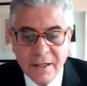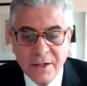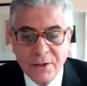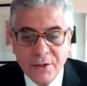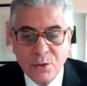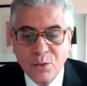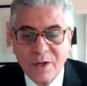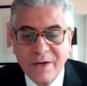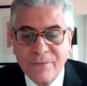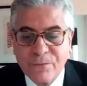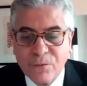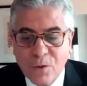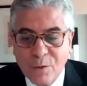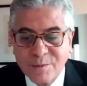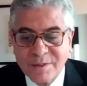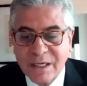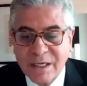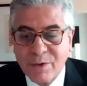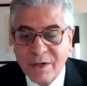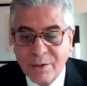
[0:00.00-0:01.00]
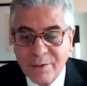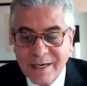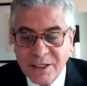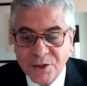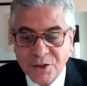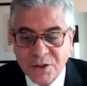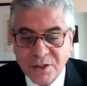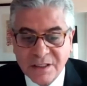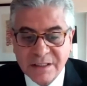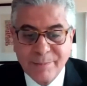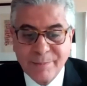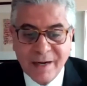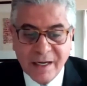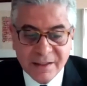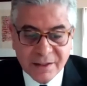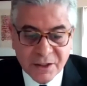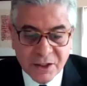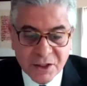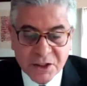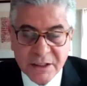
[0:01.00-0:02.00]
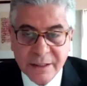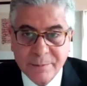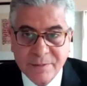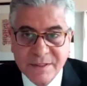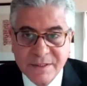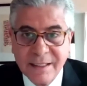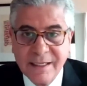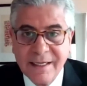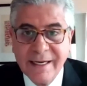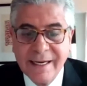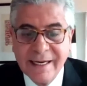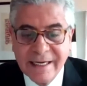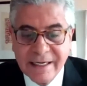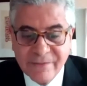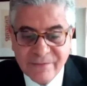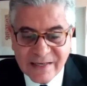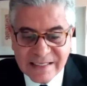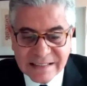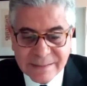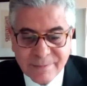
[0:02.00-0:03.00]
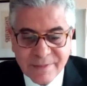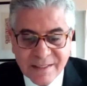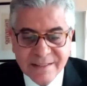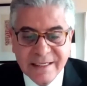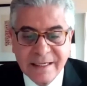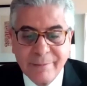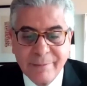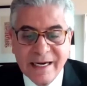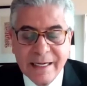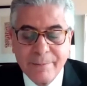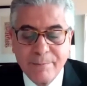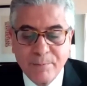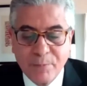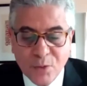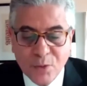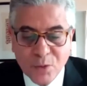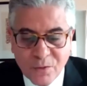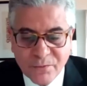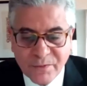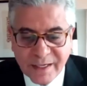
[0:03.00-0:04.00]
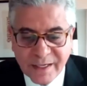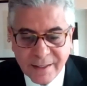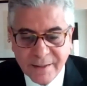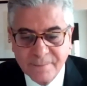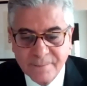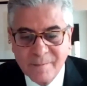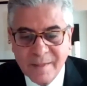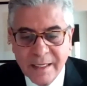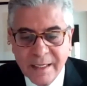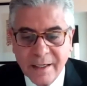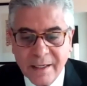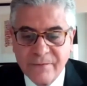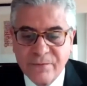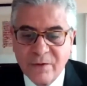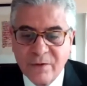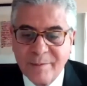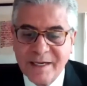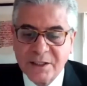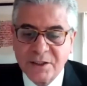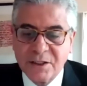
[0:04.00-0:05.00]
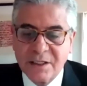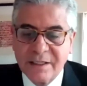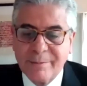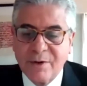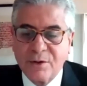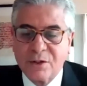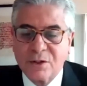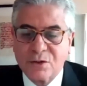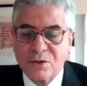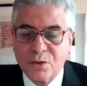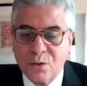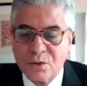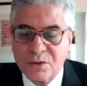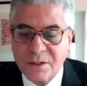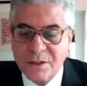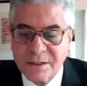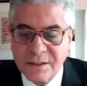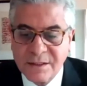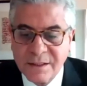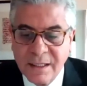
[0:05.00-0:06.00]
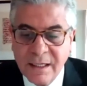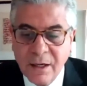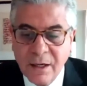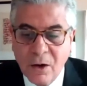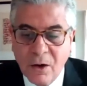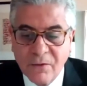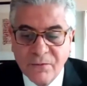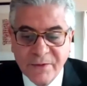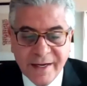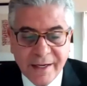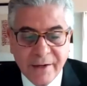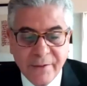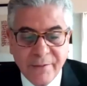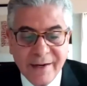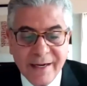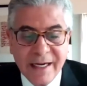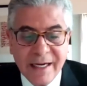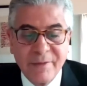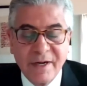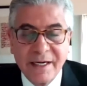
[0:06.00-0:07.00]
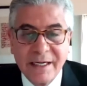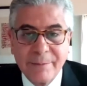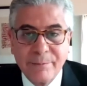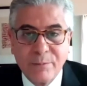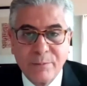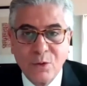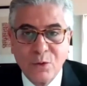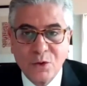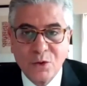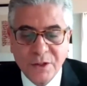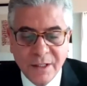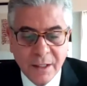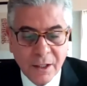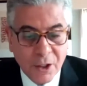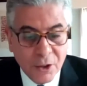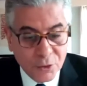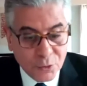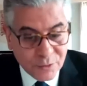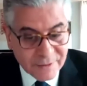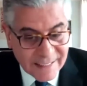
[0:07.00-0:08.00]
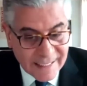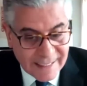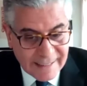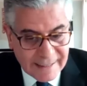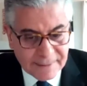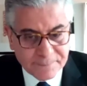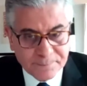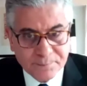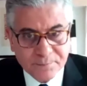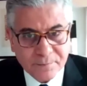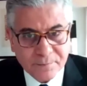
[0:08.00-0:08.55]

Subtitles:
through reforms and regulations, partnerships, investment, and by improving information about the sources of air and marine pollution. Today,